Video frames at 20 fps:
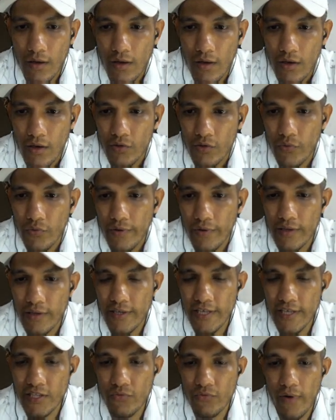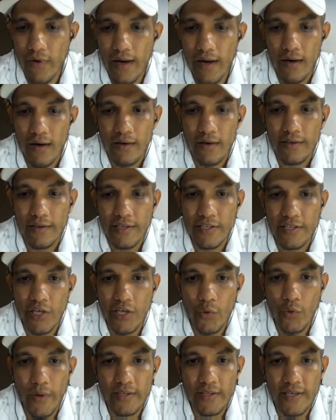So this one, this
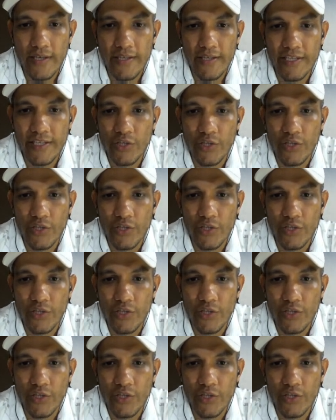equation,